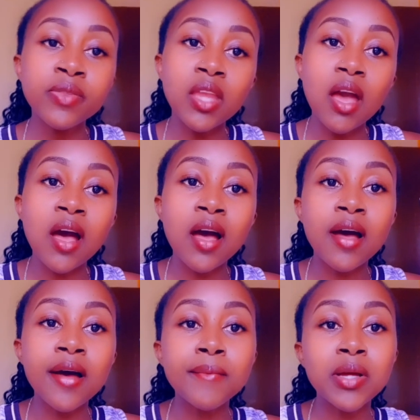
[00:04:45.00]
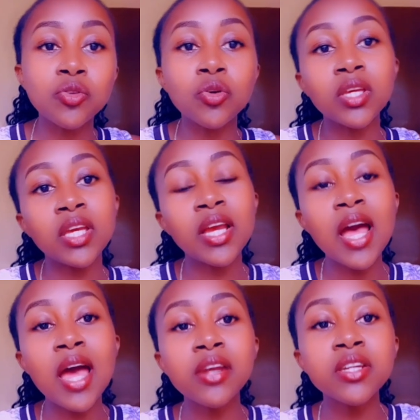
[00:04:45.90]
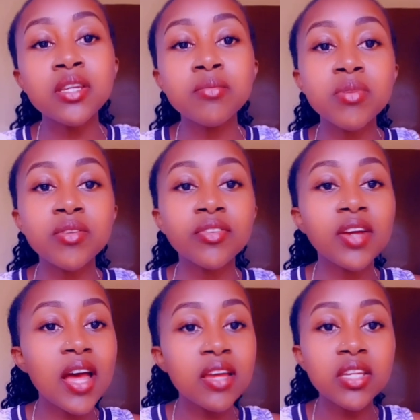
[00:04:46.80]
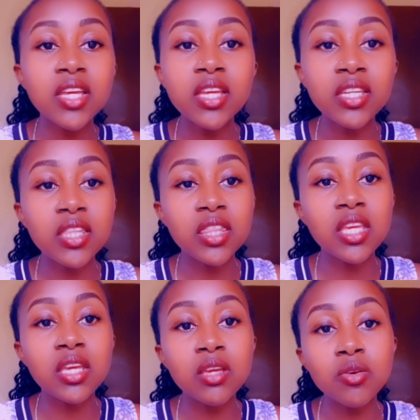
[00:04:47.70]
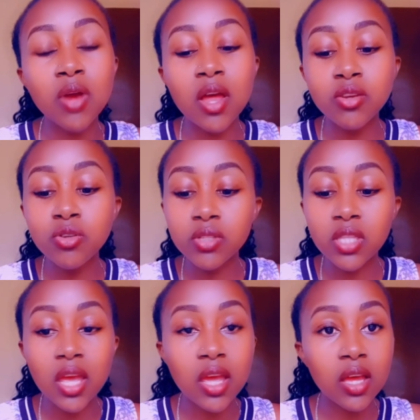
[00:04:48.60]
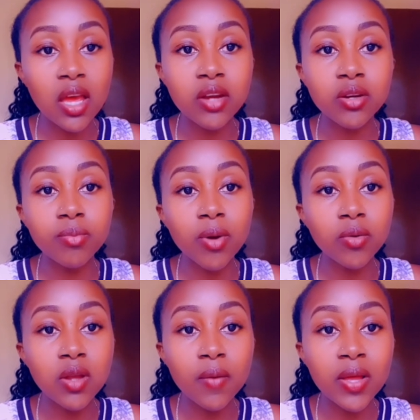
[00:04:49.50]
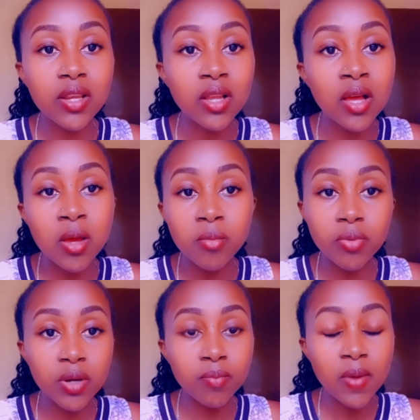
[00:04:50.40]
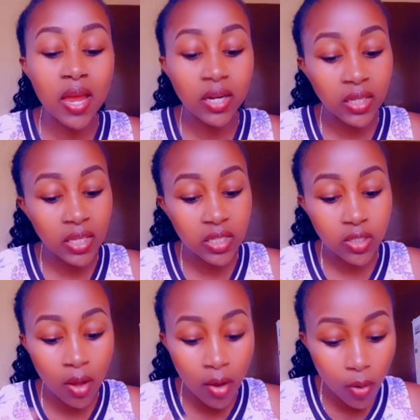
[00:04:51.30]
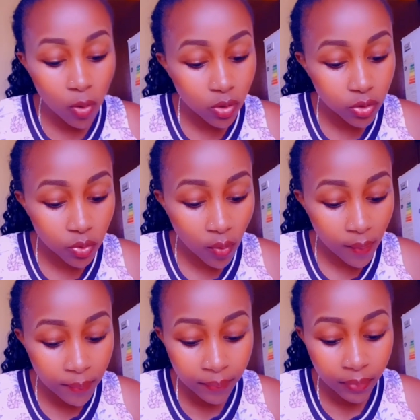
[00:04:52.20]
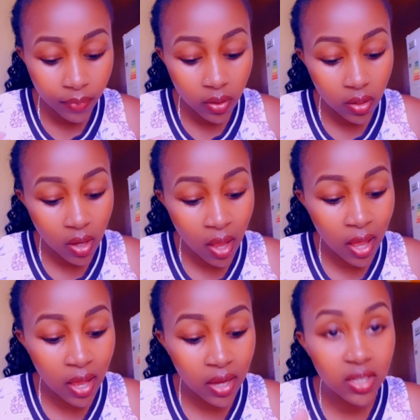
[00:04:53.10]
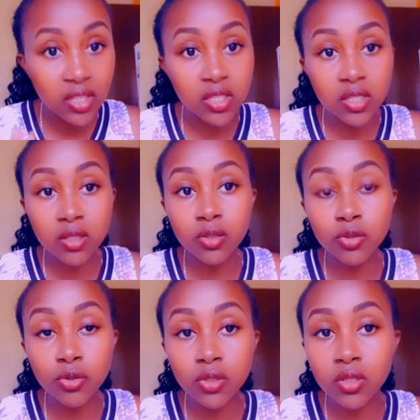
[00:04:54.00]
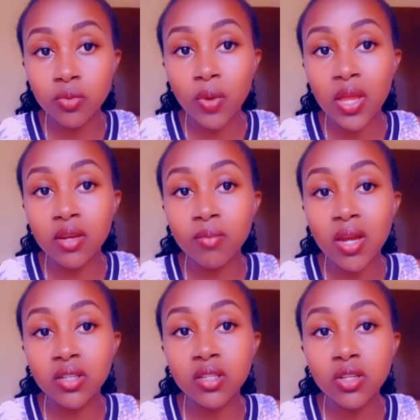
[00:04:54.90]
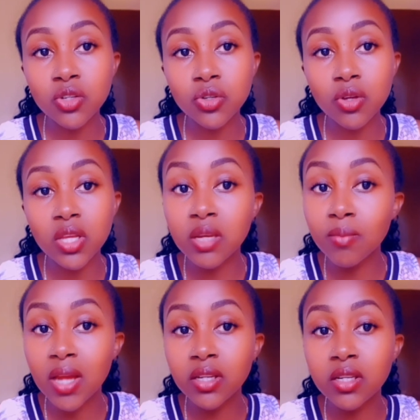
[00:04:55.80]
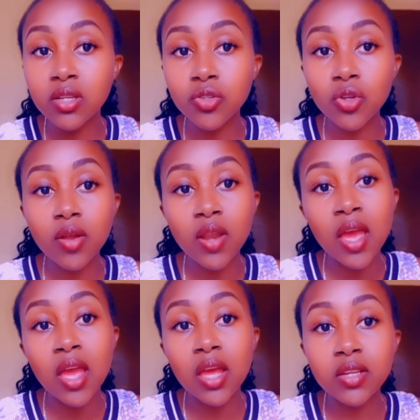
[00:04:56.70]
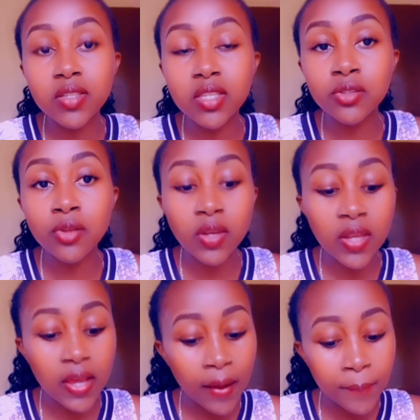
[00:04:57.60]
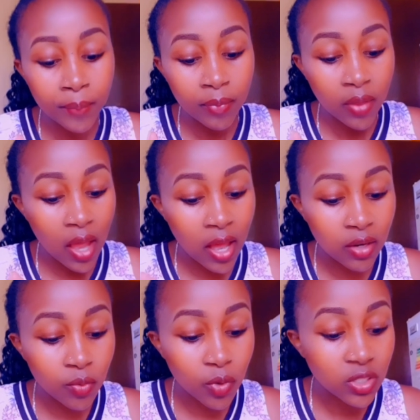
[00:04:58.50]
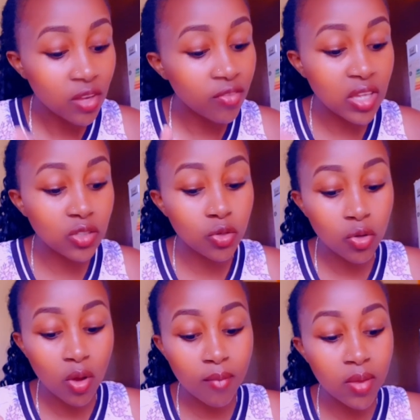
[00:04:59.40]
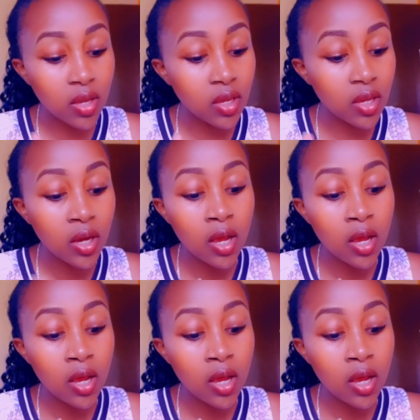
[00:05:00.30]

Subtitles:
matoke curry, beef curry, anything. You can use the curry powder while preparing it. Also, it's used when marination and seasoning, and whatever stew you are making,